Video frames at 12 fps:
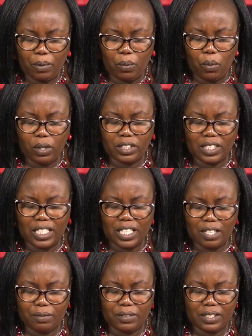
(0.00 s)
what
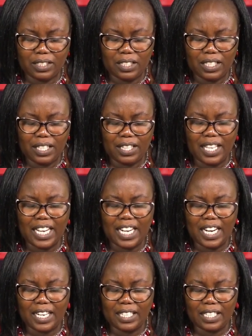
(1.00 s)
gift they
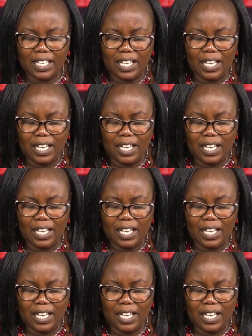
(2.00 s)
can.